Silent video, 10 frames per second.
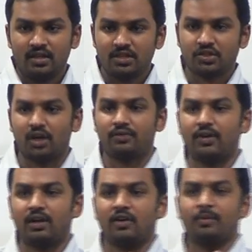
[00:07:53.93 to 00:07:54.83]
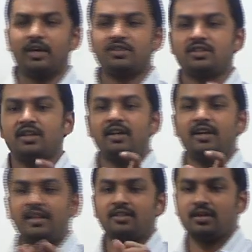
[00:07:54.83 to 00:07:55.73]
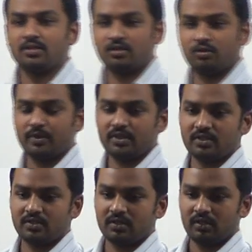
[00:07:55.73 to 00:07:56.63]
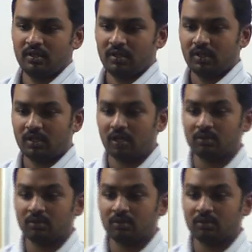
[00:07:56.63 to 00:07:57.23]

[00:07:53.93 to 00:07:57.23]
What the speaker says: There is a shortfall of how much? 10,000.